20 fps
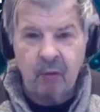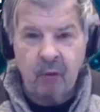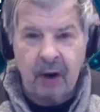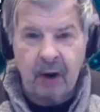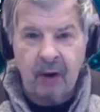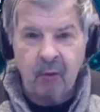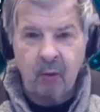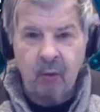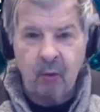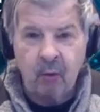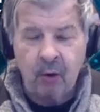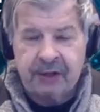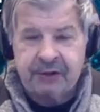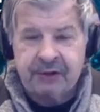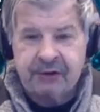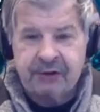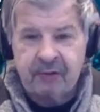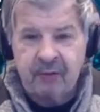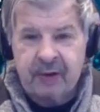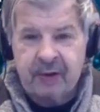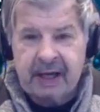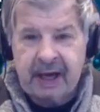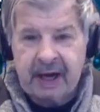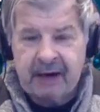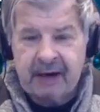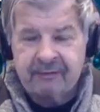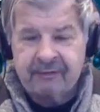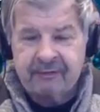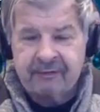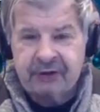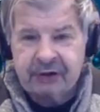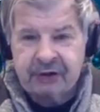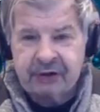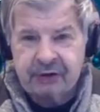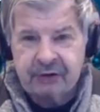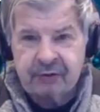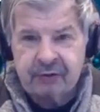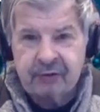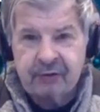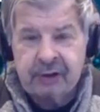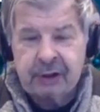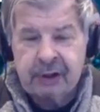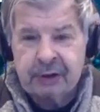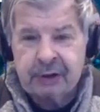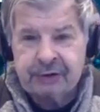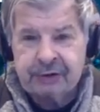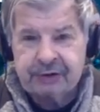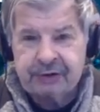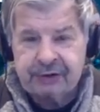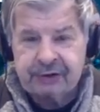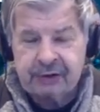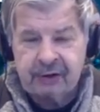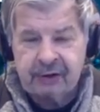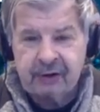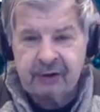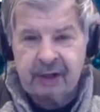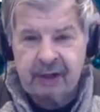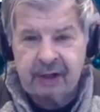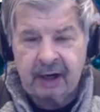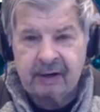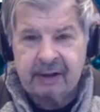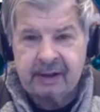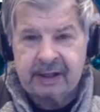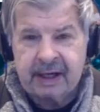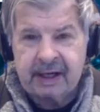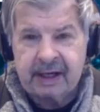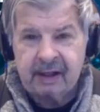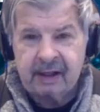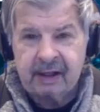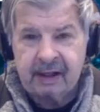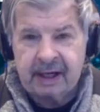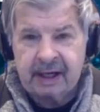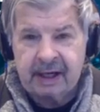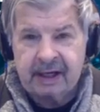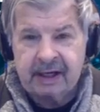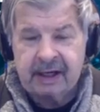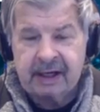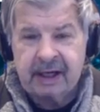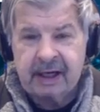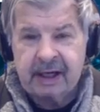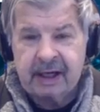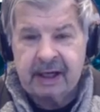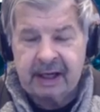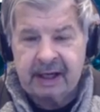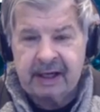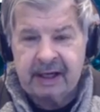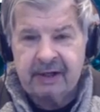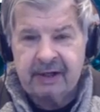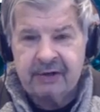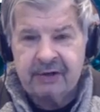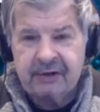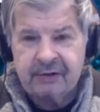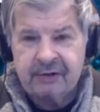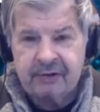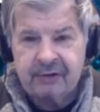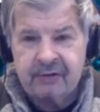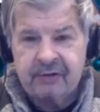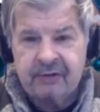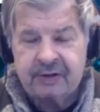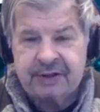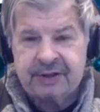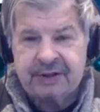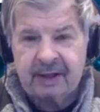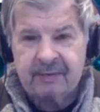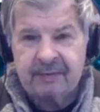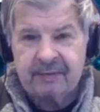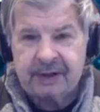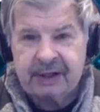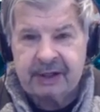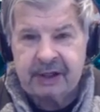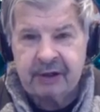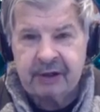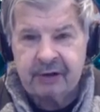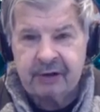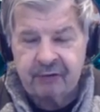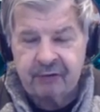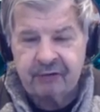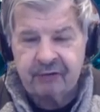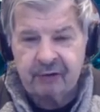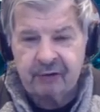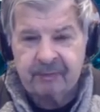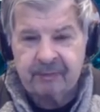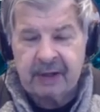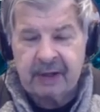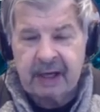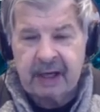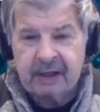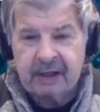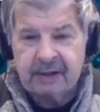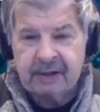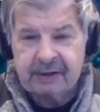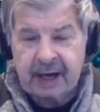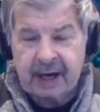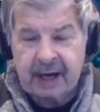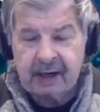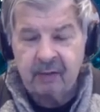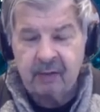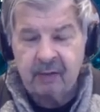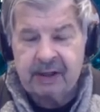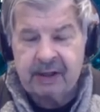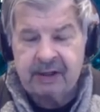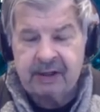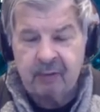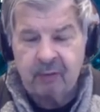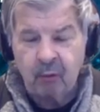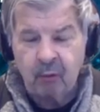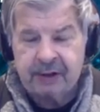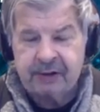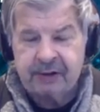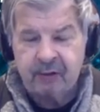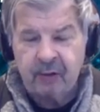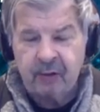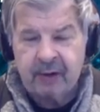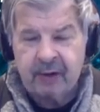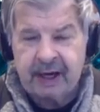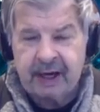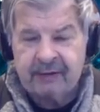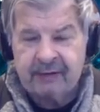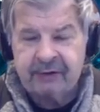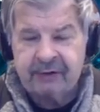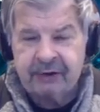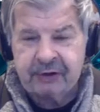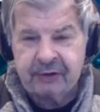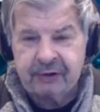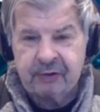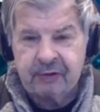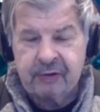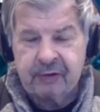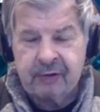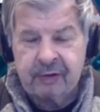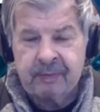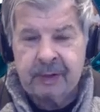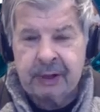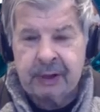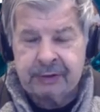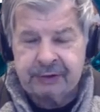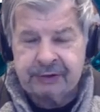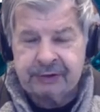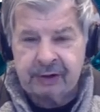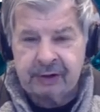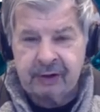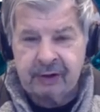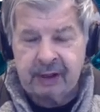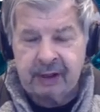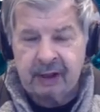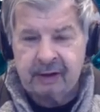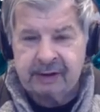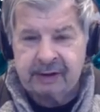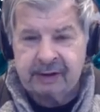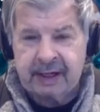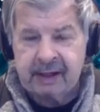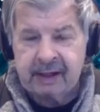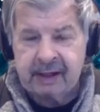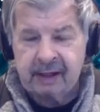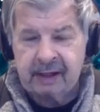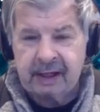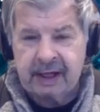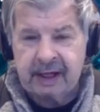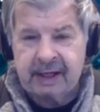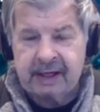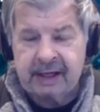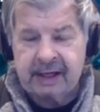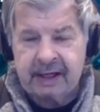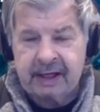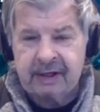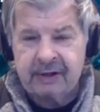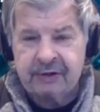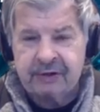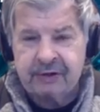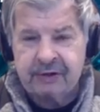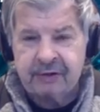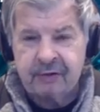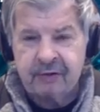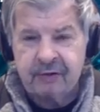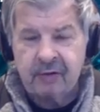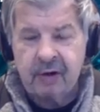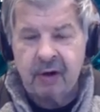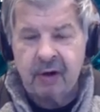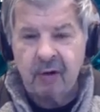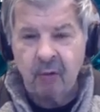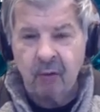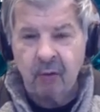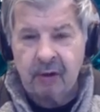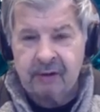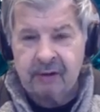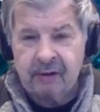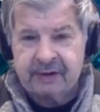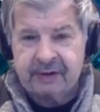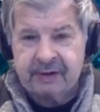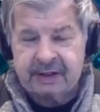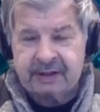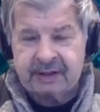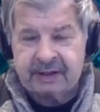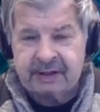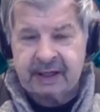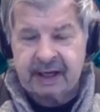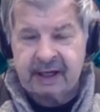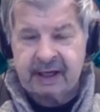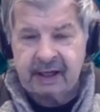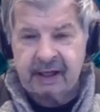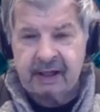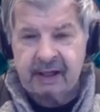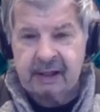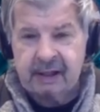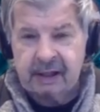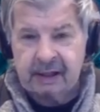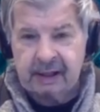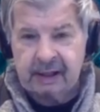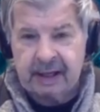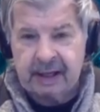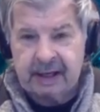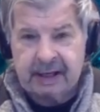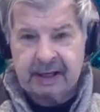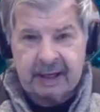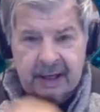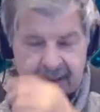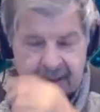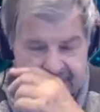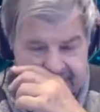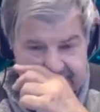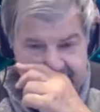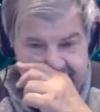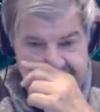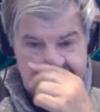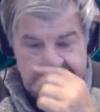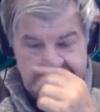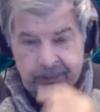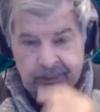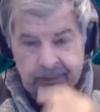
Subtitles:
what do we have to do to turn our data lake into something useful? What do we have to do to turn our data lake into one of these data lake houses?